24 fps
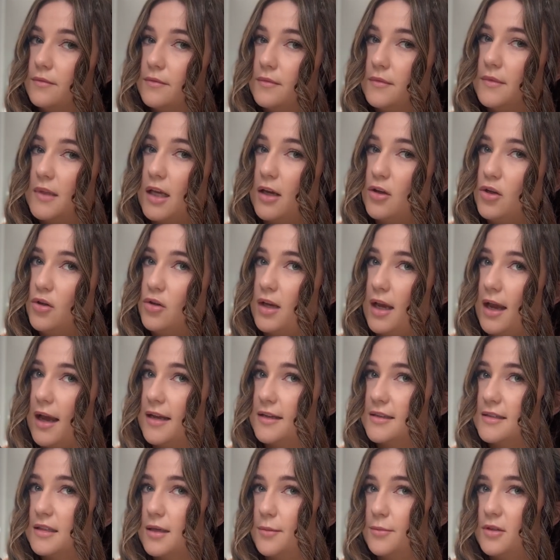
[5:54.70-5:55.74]
Now you
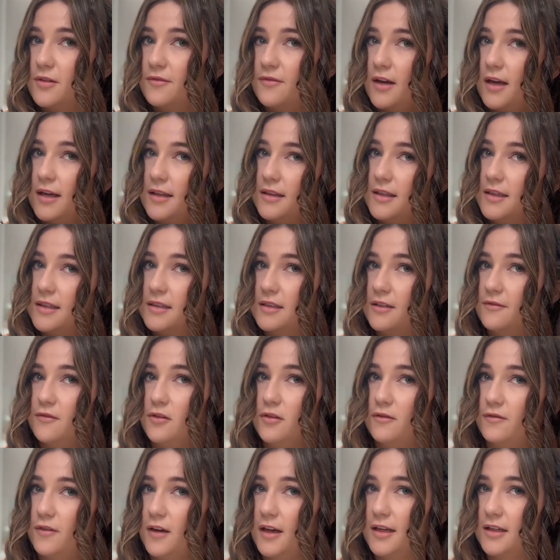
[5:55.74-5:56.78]
can subdivide this if you
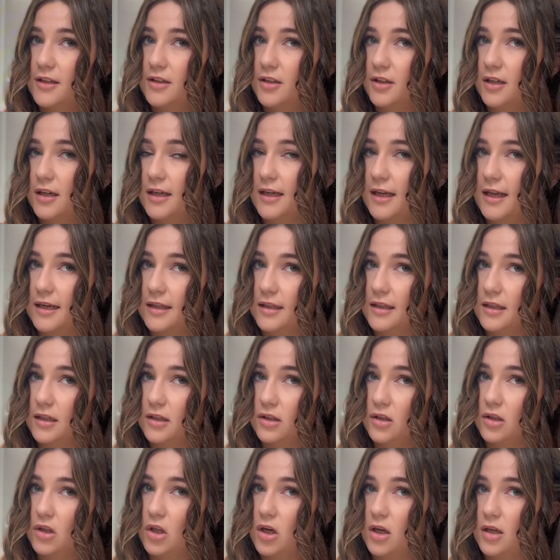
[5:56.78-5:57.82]
find you're gonna get a little
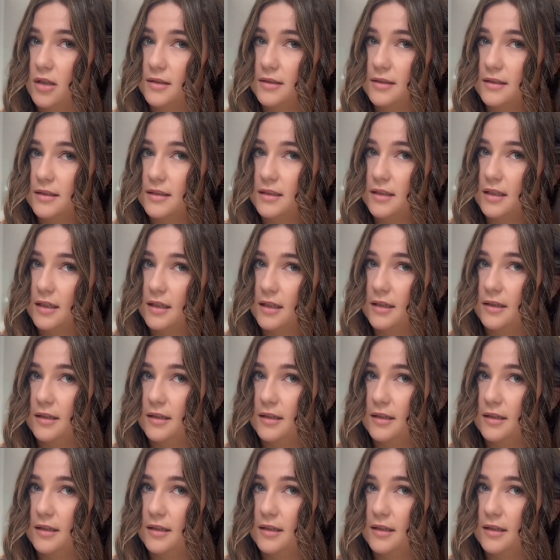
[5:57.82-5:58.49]
lost.